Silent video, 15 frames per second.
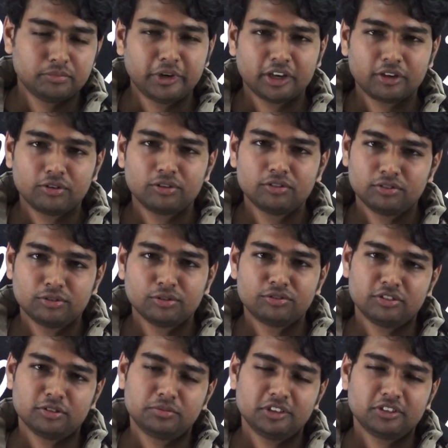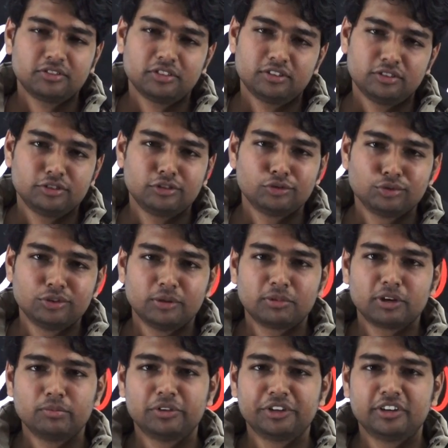bang on those subjects and do them
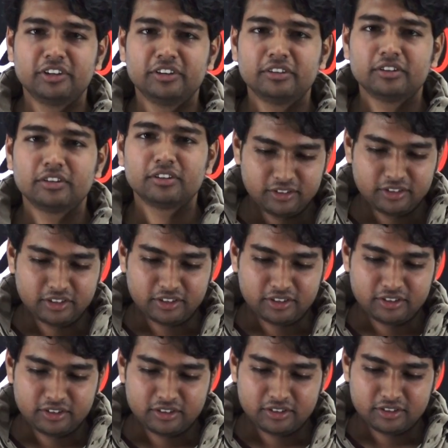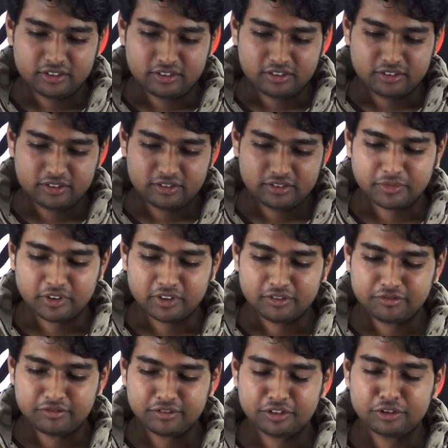completely. And
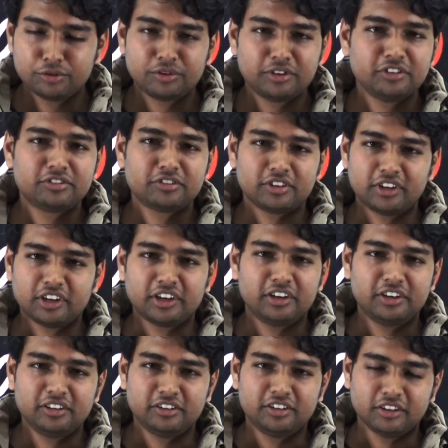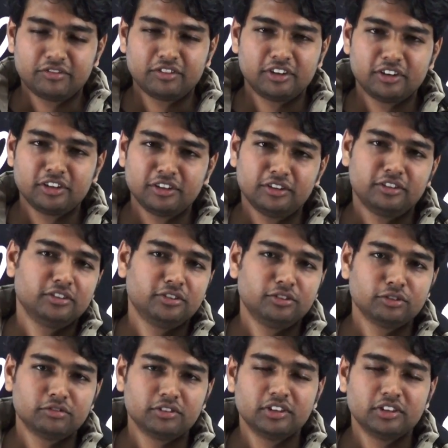if you reach an IIT, definitely you